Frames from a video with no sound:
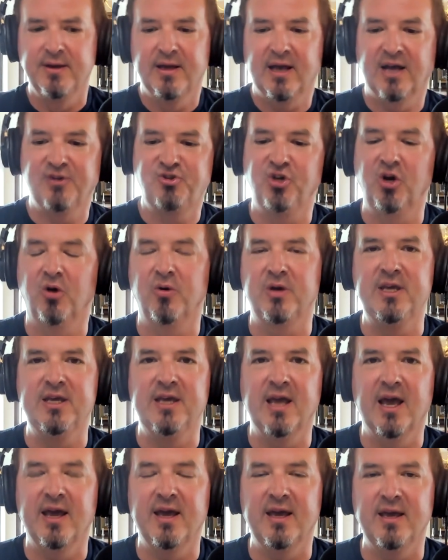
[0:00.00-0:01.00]
as you know,
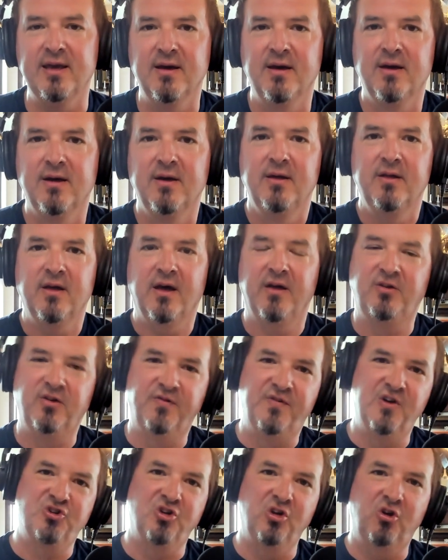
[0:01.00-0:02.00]
EA, a
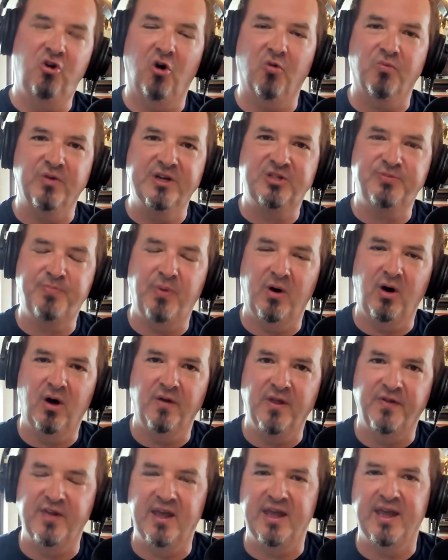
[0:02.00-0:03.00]
division called Respawn
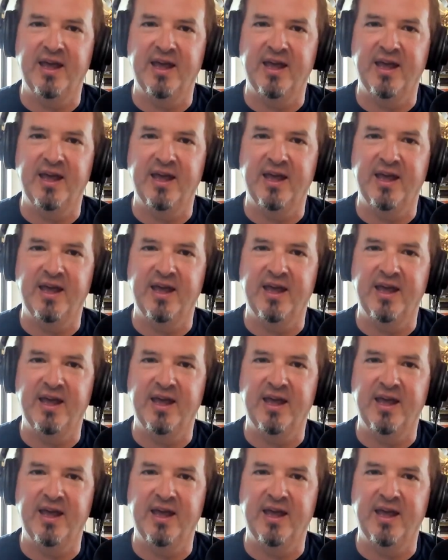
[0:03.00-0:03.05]
that they